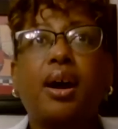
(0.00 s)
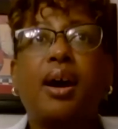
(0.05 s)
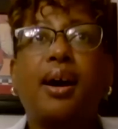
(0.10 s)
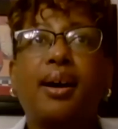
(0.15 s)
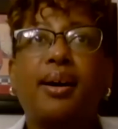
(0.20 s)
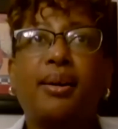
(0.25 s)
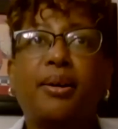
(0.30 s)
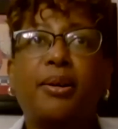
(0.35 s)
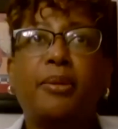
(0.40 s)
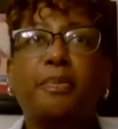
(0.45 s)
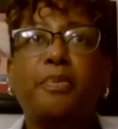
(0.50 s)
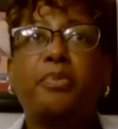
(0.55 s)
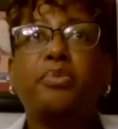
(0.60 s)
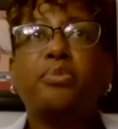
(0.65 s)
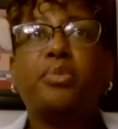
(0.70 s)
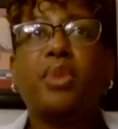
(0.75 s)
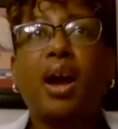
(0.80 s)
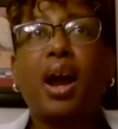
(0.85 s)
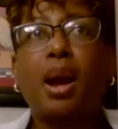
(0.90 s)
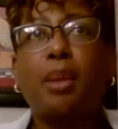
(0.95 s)
Um,
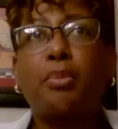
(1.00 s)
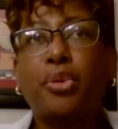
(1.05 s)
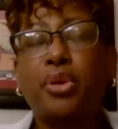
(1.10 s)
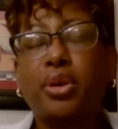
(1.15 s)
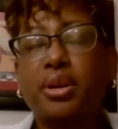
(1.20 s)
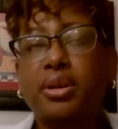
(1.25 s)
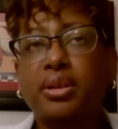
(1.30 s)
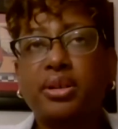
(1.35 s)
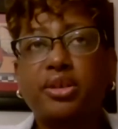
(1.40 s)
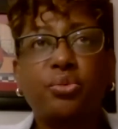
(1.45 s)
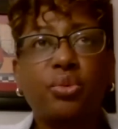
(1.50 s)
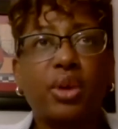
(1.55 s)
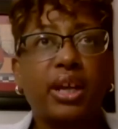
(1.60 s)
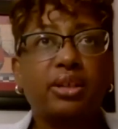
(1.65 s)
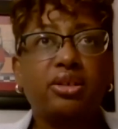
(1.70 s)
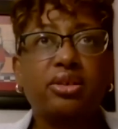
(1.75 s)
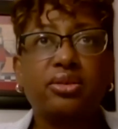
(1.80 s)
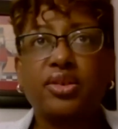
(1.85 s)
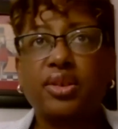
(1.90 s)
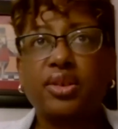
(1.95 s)
our board of
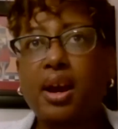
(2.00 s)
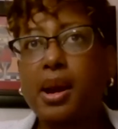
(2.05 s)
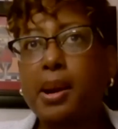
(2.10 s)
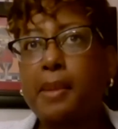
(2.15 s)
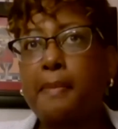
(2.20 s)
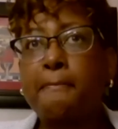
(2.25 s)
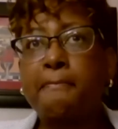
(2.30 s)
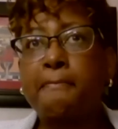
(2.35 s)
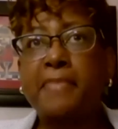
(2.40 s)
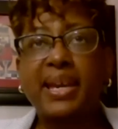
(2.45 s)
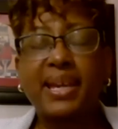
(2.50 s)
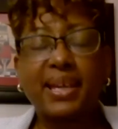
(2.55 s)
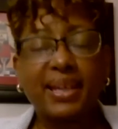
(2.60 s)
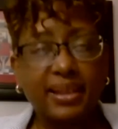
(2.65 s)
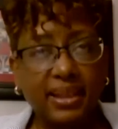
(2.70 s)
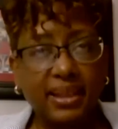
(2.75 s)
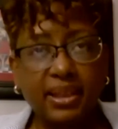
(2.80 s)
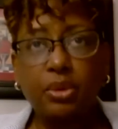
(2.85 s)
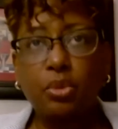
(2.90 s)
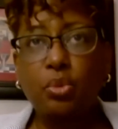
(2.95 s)
directors are
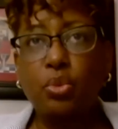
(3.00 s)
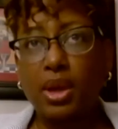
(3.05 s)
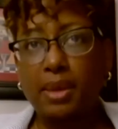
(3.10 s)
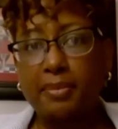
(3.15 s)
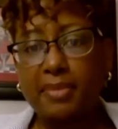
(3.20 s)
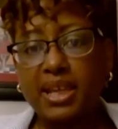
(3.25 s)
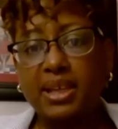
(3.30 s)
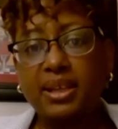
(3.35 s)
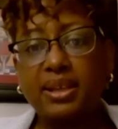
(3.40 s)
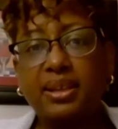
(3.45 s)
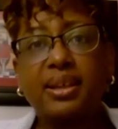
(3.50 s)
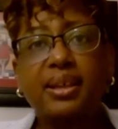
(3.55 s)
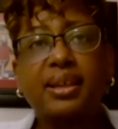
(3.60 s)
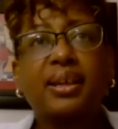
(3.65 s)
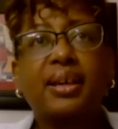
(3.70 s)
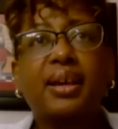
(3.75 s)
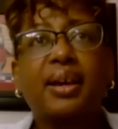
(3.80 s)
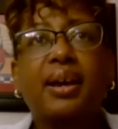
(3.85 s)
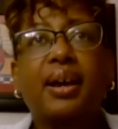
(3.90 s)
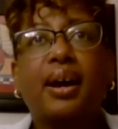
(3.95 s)
amazing women.
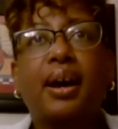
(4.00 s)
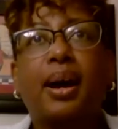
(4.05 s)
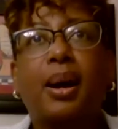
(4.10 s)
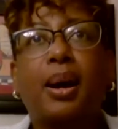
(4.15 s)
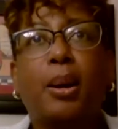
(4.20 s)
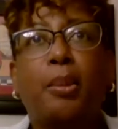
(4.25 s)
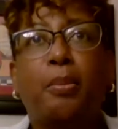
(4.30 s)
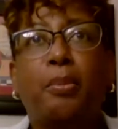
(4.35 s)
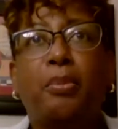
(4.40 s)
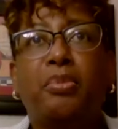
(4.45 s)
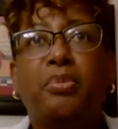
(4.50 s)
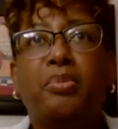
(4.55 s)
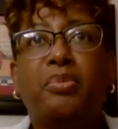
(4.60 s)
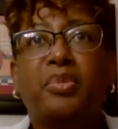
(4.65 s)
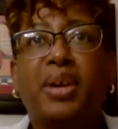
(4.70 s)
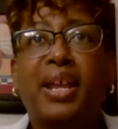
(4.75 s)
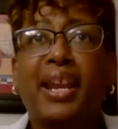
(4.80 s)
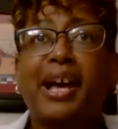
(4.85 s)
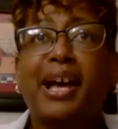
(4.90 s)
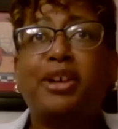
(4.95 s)
Um,
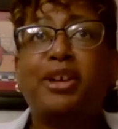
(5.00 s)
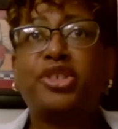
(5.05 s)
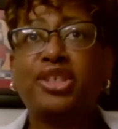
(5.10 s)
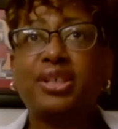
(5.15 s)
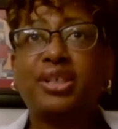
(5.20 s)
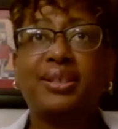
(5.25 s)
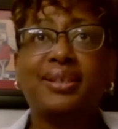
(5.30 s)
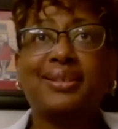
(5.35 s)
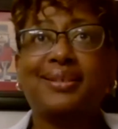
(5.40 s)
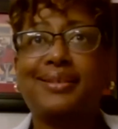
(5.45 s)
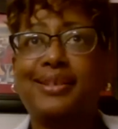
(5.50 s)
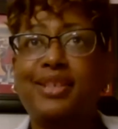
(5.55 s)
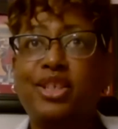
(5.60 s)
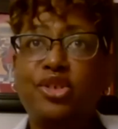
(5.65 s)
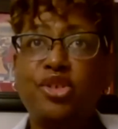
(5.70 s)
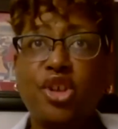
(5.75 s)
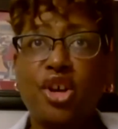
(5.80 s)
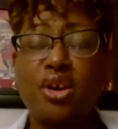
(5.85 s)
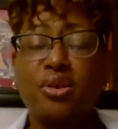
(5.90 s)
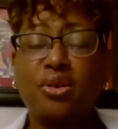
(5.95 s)
and I'll just,
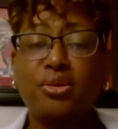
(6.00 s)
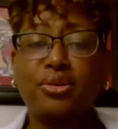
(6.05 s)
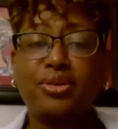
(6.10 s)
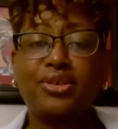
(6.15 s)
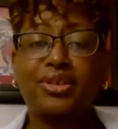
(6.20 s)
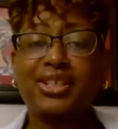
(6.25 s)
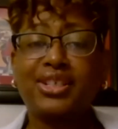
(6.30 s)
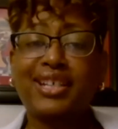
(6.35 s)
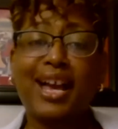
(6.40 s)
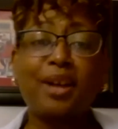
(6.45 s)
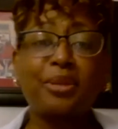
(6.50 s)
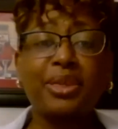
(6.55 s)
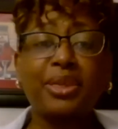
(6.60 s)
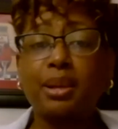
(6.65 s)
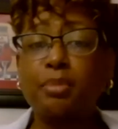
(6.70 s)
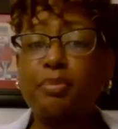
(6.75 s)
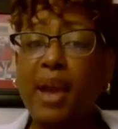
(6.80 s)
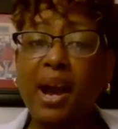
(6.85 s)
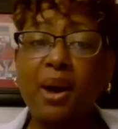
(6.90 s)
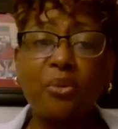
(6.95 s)
you know, shout
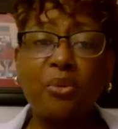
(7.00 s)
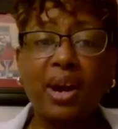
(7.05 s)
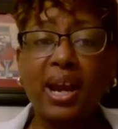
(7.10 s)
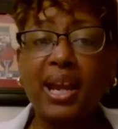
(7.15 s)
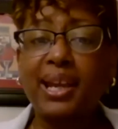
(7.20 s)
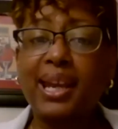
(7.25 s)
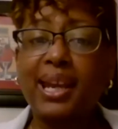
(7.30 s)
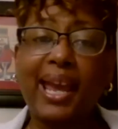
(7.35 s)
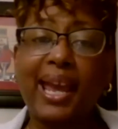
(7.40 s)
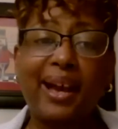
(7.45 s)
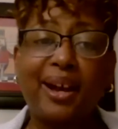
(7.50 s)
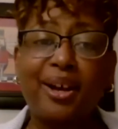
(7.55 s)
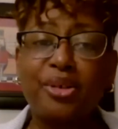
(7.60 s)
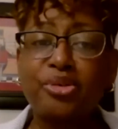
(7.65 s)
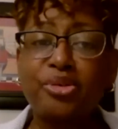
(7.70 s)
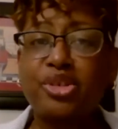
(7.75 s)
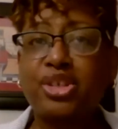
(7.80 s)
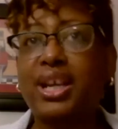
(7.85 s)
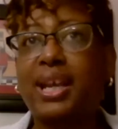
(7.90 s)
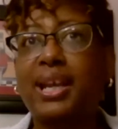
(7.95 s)
them out right
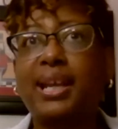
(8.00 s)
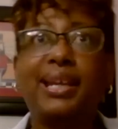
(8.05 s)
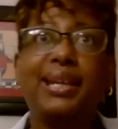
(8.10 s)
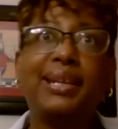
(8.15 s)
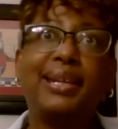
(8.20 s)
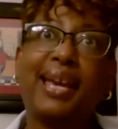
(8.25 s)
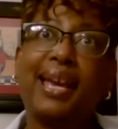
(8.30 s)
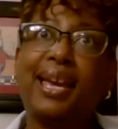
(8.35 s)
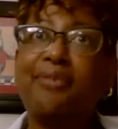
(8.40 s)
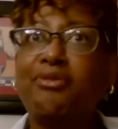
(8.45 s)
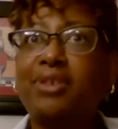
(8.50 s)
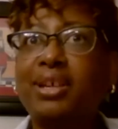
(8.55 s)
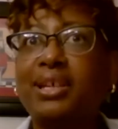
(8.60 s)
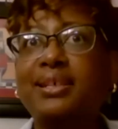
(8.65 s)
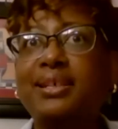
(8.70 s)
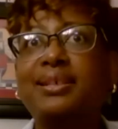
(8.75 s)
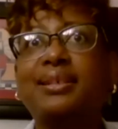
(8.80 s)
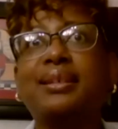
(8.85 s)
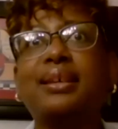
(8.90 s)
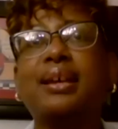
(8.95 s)
now. Janie
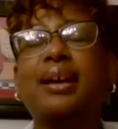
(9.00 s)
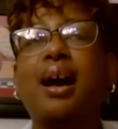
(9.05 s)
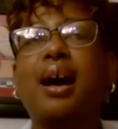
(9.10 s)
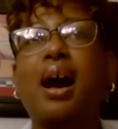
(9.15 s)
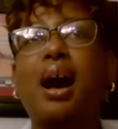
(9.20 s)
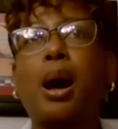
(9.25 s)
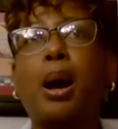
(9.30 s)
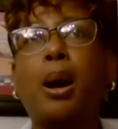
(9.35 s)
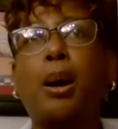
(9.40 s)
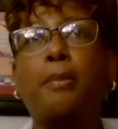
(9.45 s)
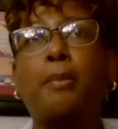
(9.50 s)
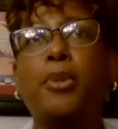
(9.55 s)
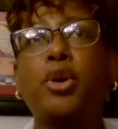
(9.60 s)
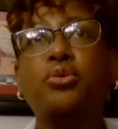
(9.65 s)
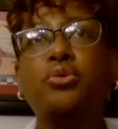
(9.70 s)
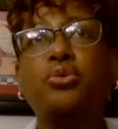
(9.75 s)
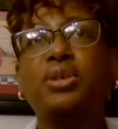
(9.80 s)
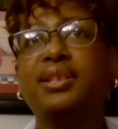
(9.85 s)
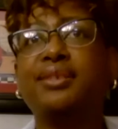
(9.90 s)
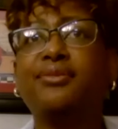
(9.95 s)
Davis, um,
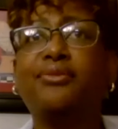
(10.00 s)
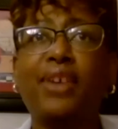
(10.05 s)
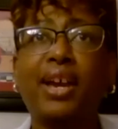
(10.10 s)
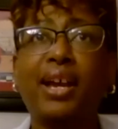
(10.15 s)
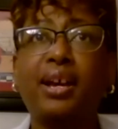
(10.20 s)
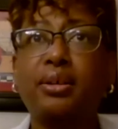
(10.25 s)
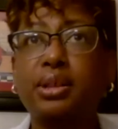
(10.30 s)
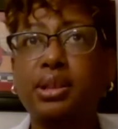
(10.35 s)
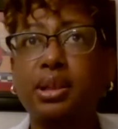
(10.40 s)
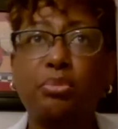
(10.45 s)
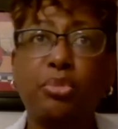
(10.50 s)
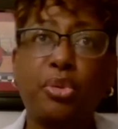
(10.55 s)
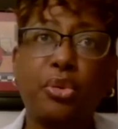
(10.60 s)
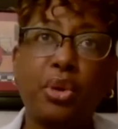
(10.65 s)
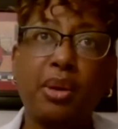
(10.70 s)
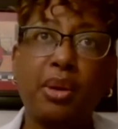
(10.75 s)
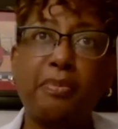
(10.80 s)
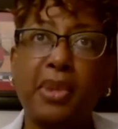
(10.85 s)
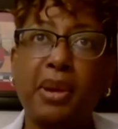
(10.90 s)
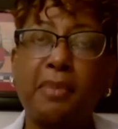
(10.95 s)
who is a founding
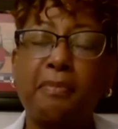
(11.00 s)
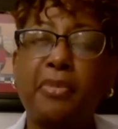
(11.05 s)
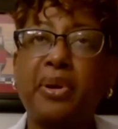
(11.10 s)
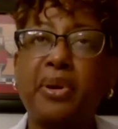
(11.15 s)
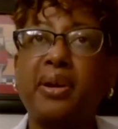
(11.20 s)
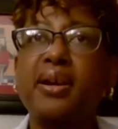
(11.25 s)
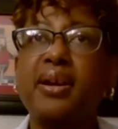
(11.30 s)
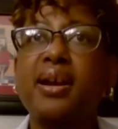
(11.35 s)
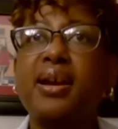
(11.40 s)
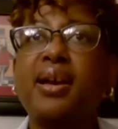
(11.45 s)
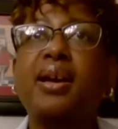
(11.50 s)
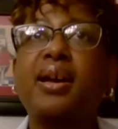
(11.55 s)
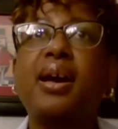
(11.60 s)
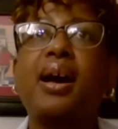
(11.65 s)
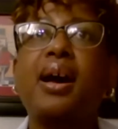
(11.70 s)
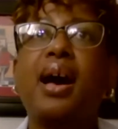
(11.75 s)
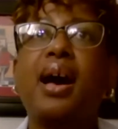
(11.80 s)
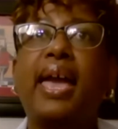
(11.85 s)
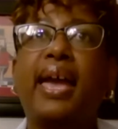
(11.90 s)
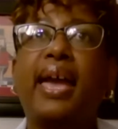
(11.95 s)
board member,
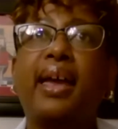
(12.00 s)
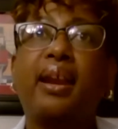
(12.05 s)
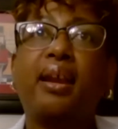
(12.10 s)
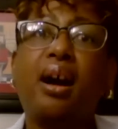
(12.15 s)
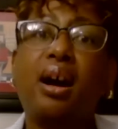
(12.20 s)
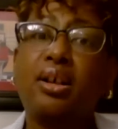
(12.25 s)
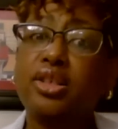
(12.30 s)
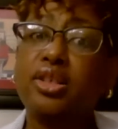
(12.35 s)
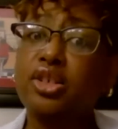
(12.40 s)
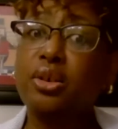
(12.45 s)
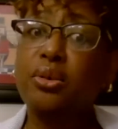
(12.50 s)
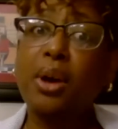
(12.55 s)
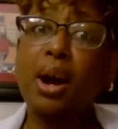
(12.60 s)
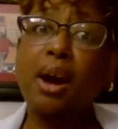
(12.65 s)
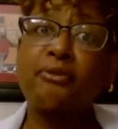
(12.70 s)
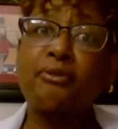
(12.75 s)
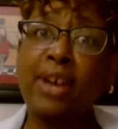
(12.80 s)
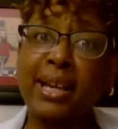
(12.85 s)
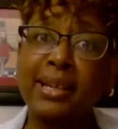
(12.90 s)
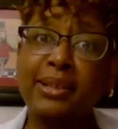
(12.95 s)
and also
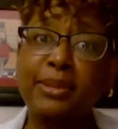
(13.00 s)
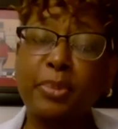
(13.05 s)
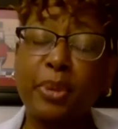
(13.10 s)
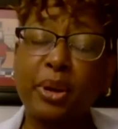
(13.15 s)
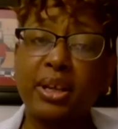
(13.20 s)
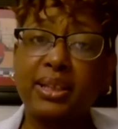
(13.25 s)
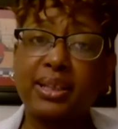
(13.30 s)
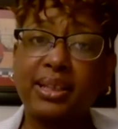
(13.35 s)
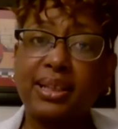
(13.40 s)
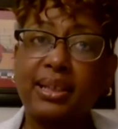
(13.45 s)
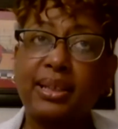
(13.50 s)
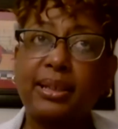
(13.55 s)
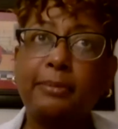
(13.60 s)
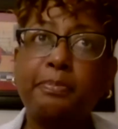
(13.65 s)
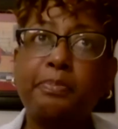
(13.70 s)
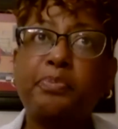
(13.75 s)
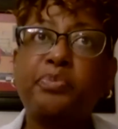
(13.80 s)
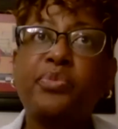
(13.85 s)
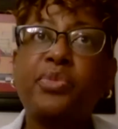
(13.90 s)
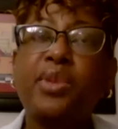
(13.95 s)
our vice president.